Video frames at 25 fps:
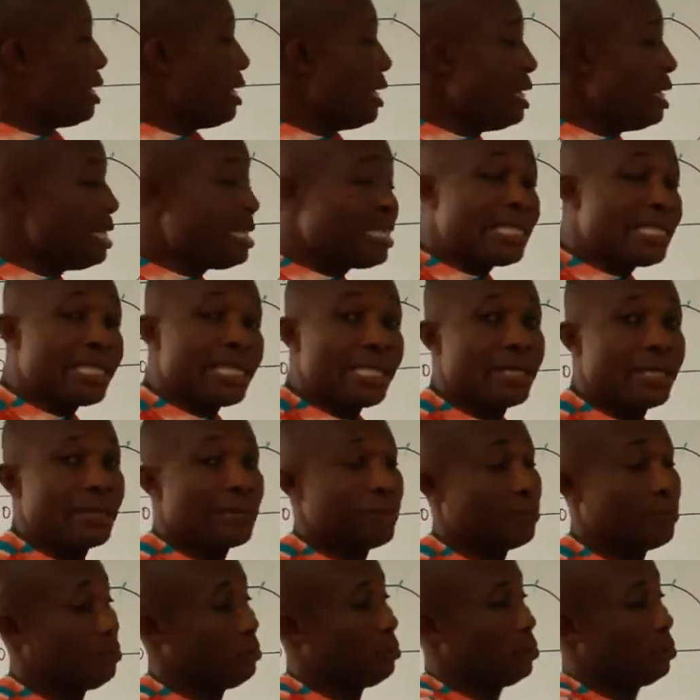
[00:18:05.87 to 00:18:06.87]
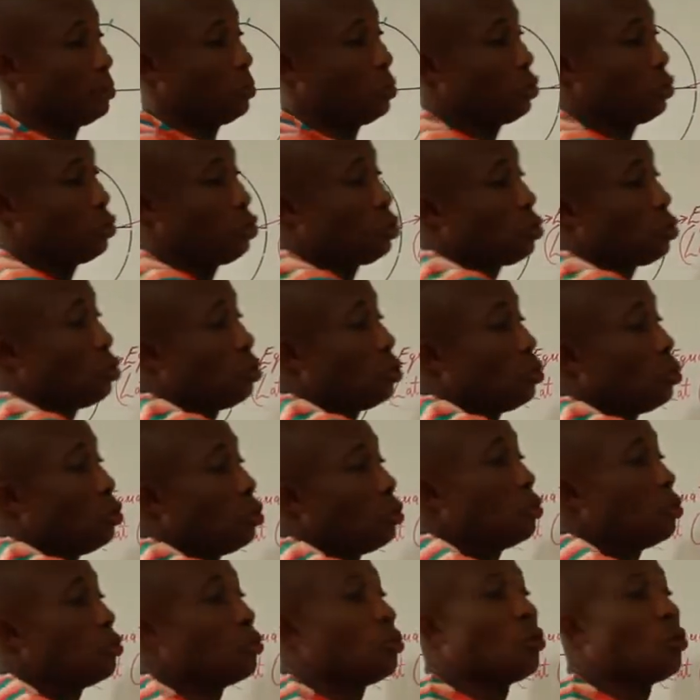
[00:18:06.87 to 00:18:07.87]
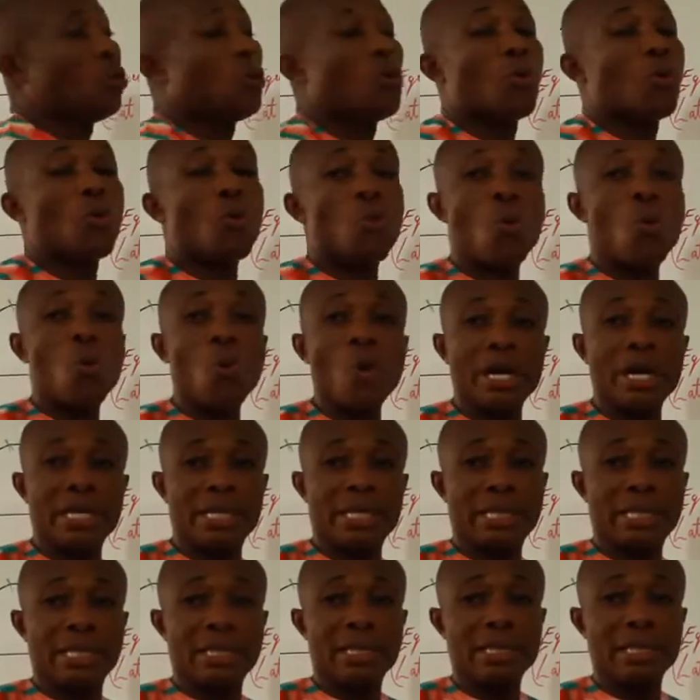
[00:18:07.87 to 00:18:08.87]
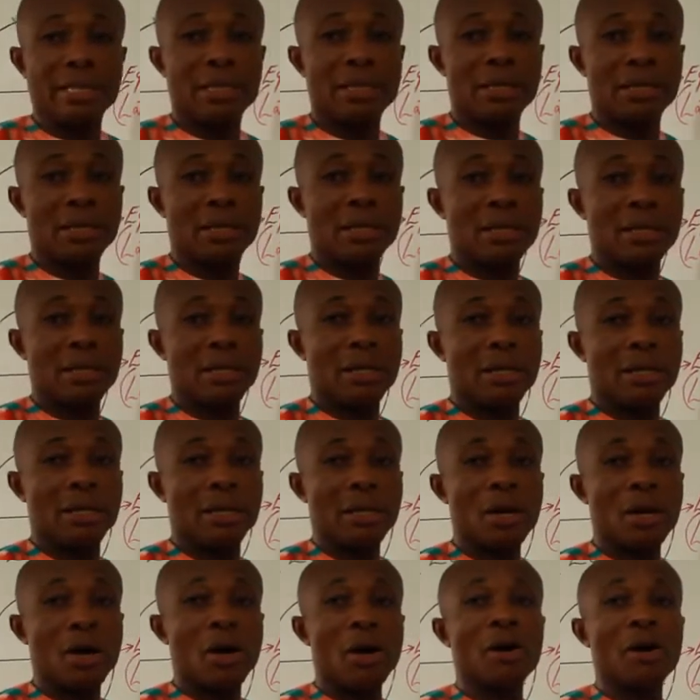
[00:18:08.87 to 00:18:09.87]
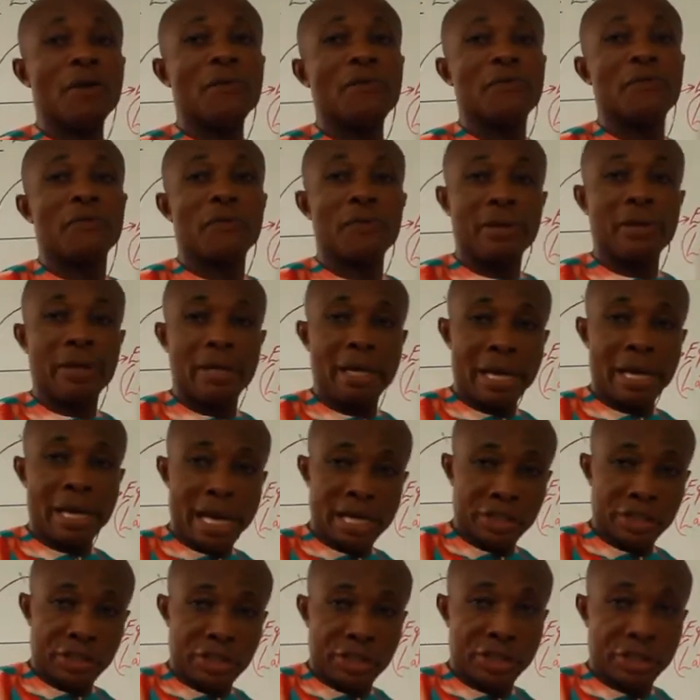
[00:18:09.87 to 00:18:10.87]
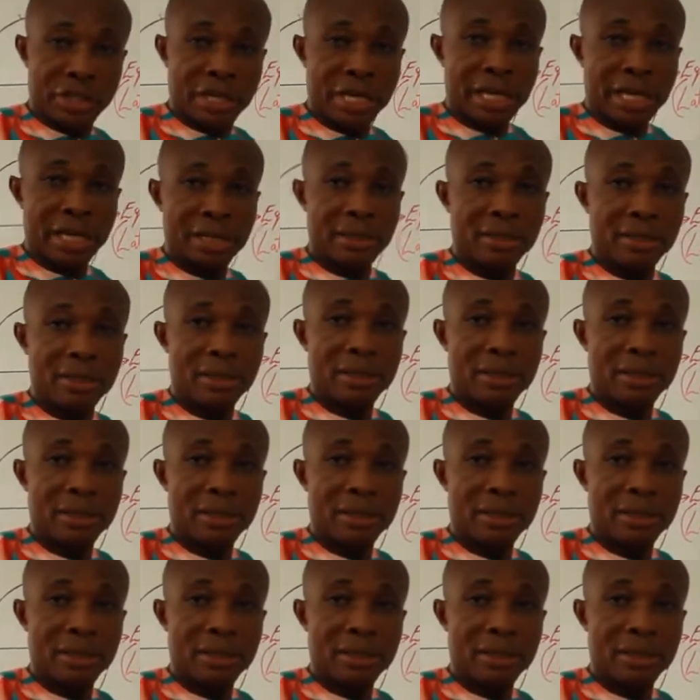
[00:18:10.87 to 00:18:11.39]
east to west of Nigeria.